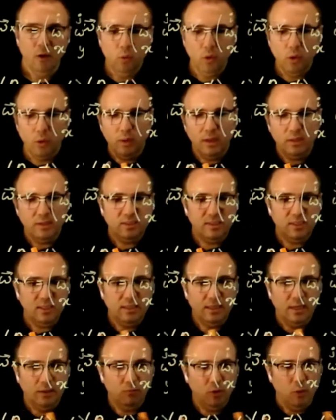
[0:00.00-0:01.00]
we will
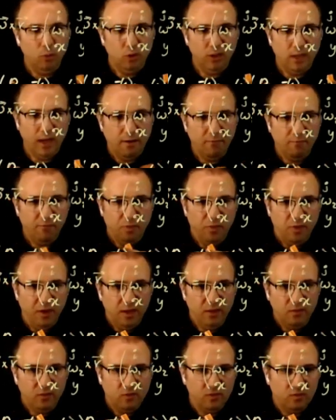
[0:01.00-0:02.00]
see that we would have
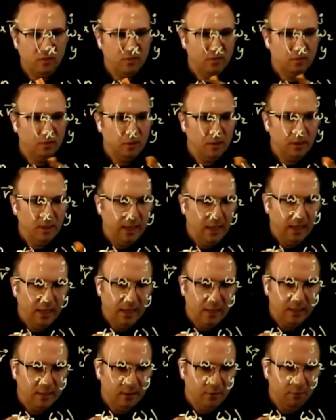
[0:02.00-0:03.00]
this
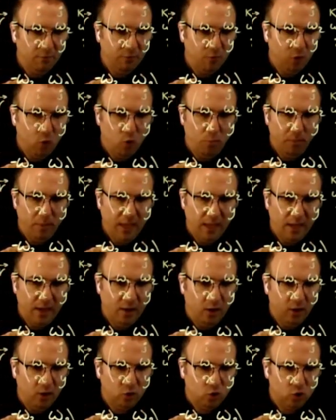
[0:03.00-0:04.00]
negative
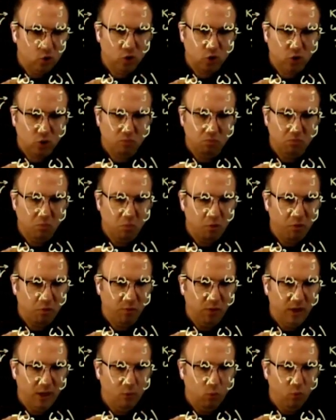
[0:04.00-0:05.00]
omega
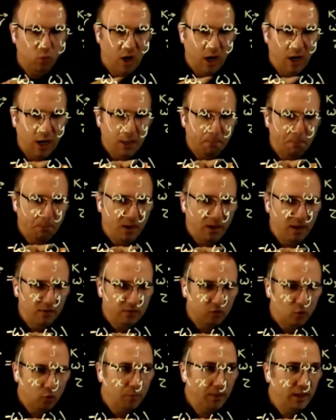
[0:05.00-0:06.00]
3y
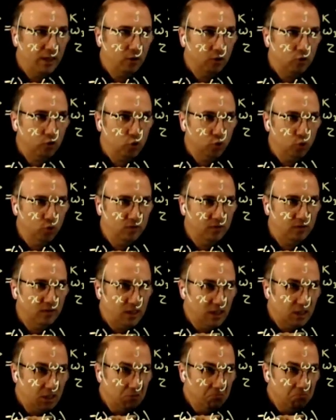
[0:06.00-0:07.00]
plus omega
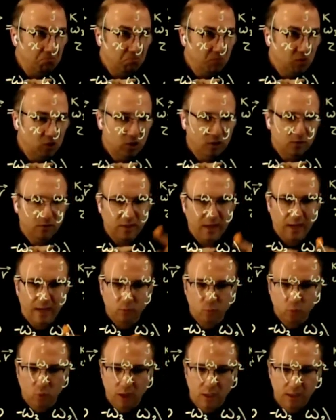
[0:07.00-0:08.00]
2z, which is
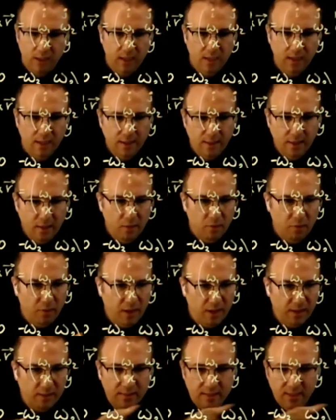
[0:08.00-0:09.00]
that one.
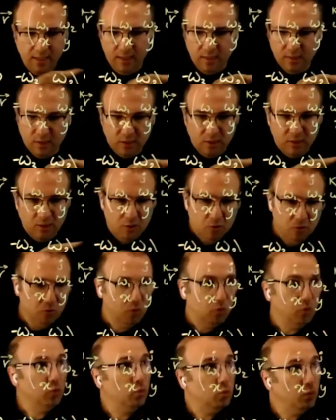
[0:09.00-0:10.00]
Then this
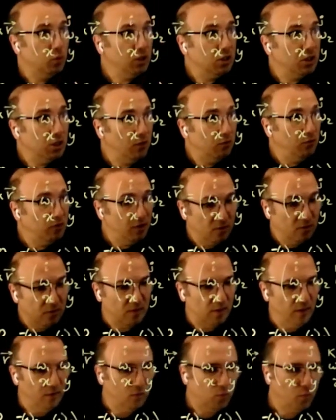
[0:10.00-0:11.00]
gives
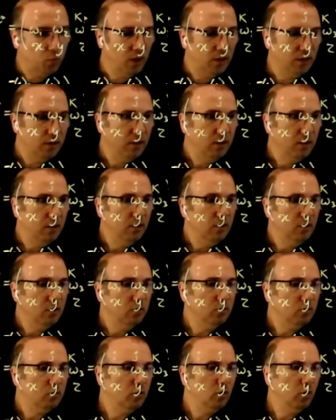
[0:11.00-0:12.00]
us this one.
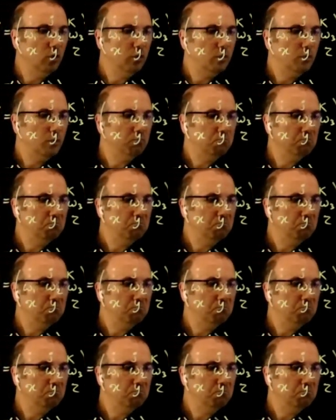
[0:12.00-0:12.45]
So